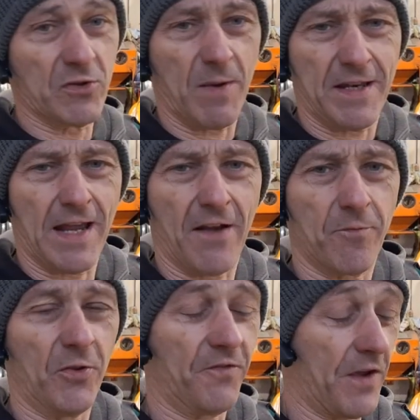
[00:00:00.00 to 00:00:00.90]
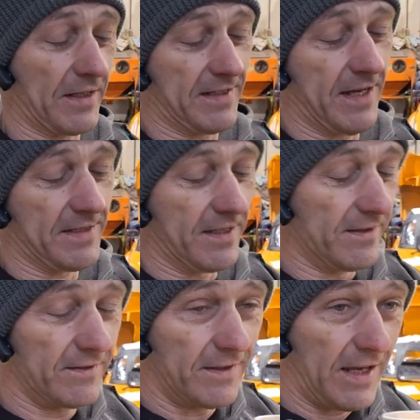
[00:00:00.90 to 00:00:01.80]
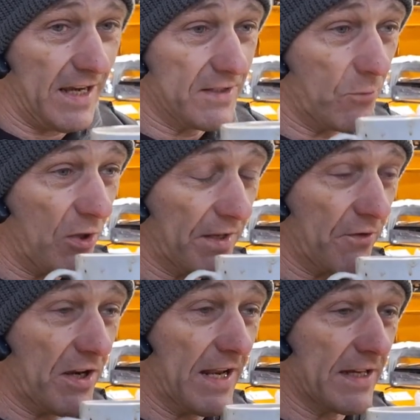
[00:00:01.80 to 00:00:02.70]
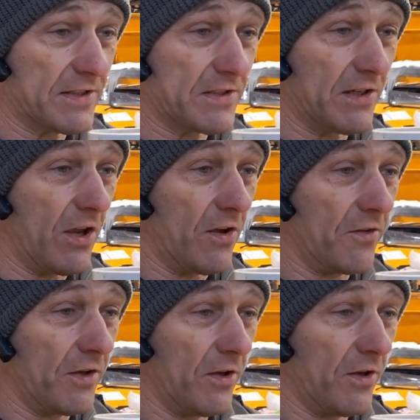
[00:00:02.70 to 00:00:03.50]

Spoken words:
one's a bit daft. But the fact is, it is worth having a nice a